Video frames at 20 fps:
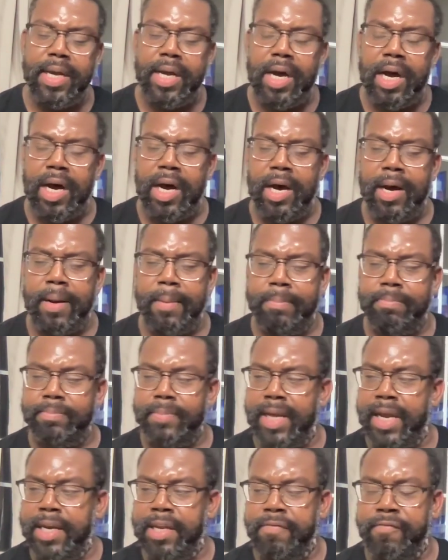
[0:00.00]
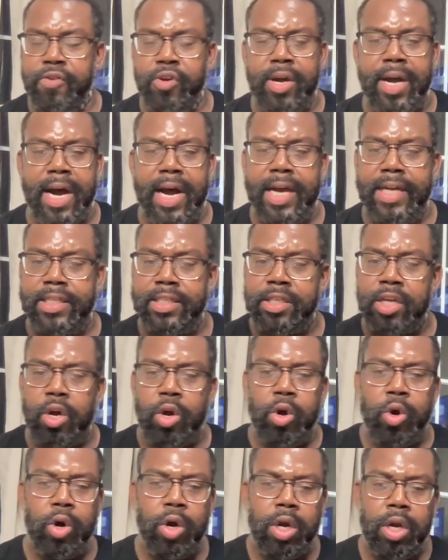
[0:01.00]
and if you guys
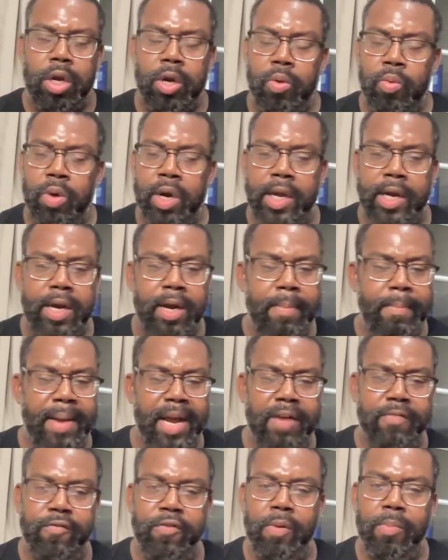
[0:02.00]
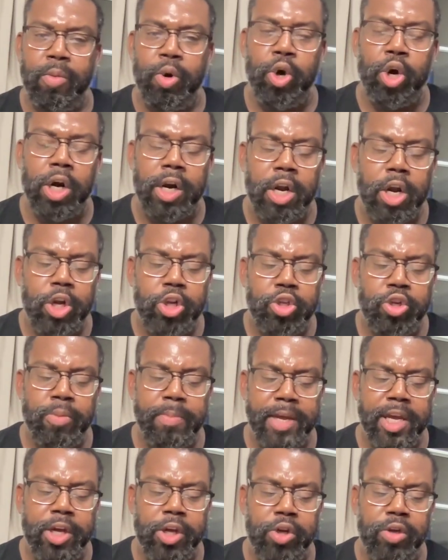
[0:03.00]
want to come back for more, do
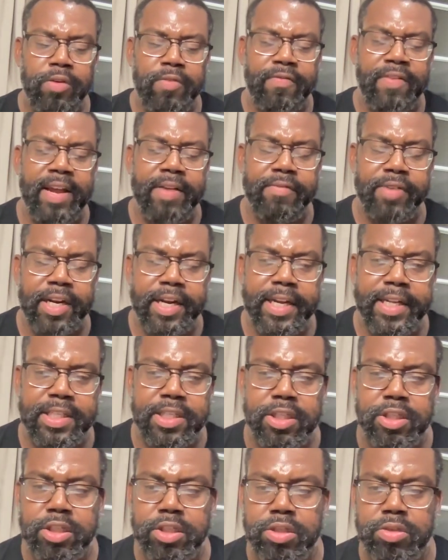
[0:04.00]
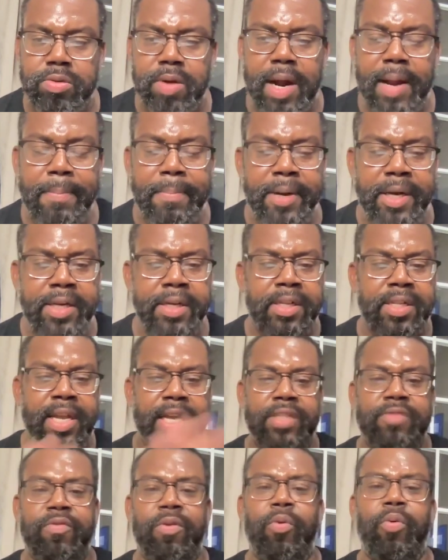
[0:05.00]
me a huge favor and hit the subscribe button.
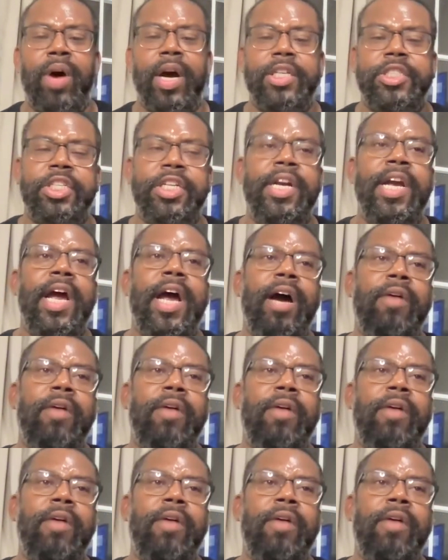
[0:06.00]
Thanks for watching.